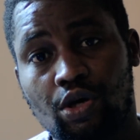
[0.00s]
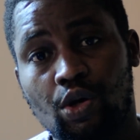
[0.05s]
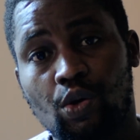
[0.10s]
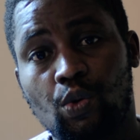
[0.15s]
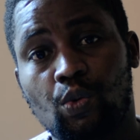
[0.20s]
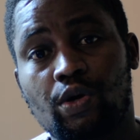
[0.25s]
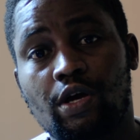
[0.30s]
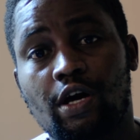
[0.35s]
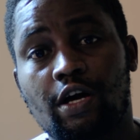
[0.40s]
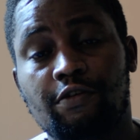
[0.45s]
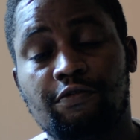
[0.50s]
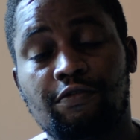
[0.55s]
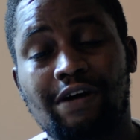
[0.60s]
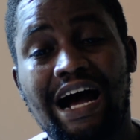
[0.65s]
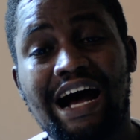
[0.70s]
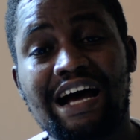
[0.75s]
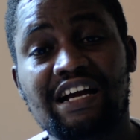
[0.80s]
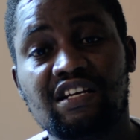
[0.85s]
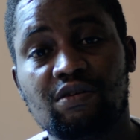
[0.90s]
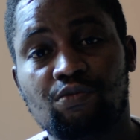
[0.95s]
we have
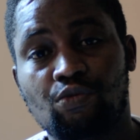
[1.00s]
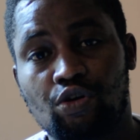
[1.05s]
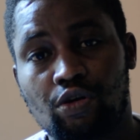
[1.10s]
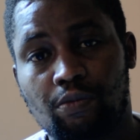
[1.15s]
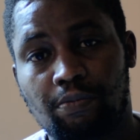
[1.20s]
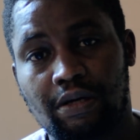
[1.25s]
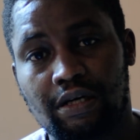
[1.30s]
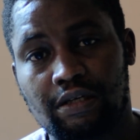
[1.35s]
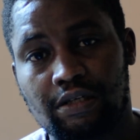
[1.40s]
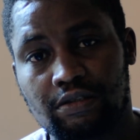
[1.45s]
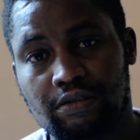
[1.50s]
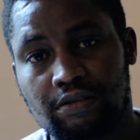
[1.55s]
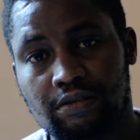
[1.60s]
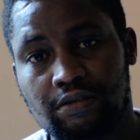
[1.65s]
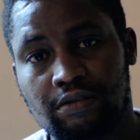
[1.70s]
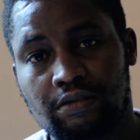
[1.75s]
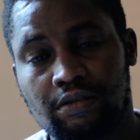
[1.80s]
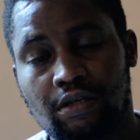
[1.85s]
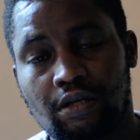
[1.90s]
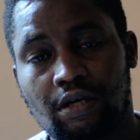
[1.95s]
animal patterns,
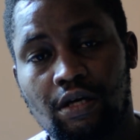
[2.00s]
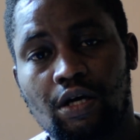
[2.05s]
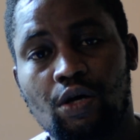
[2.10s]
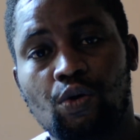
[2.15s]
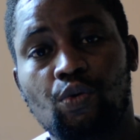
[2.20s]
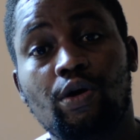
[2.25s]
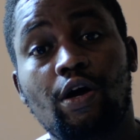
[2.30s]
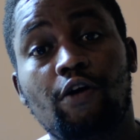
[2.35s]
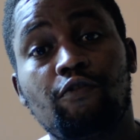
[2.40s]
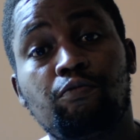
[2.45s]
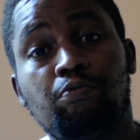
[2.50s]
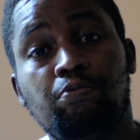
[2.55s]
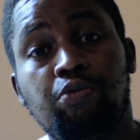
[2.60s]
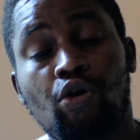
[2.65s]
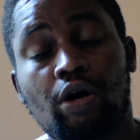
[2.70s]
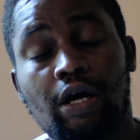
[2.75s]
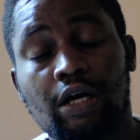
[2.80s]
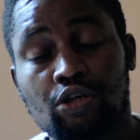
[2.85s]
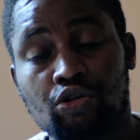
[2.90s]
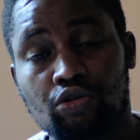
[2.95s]
we have
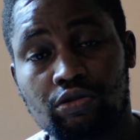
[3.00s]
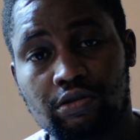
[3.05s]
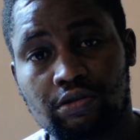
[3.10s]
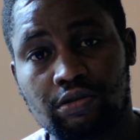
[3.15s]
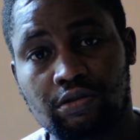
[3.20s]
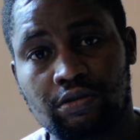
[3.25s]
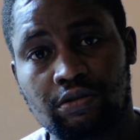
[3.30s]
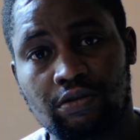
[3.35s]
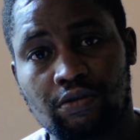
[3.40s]
polka dots.